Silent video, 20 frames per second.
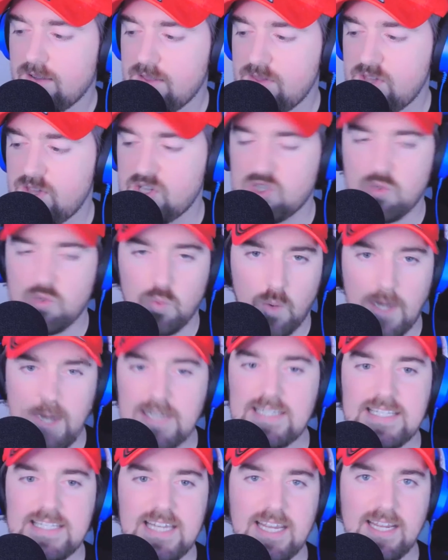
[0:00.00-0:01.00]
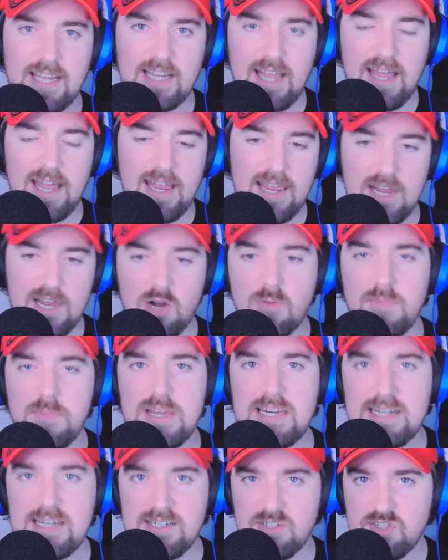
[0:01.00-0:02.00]
this racing at
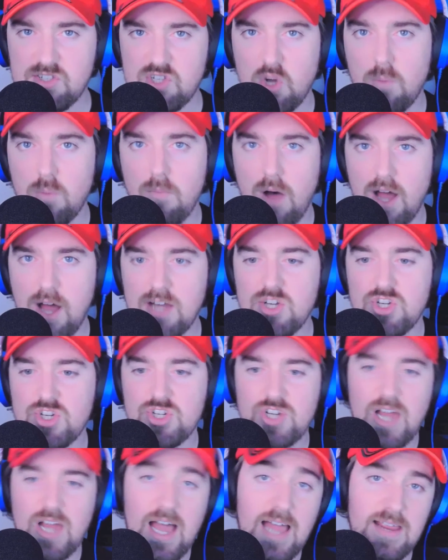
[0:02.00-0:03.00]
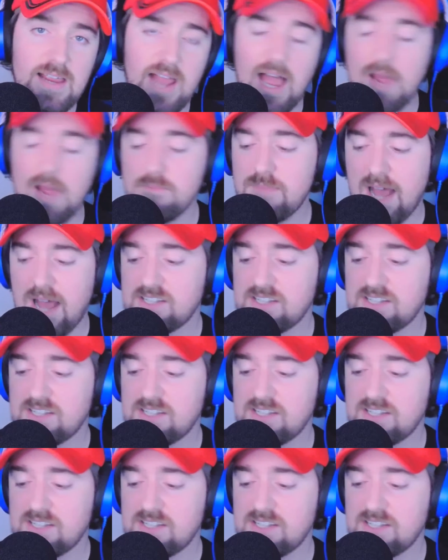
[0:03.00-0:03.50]
intermediate so much. I'm not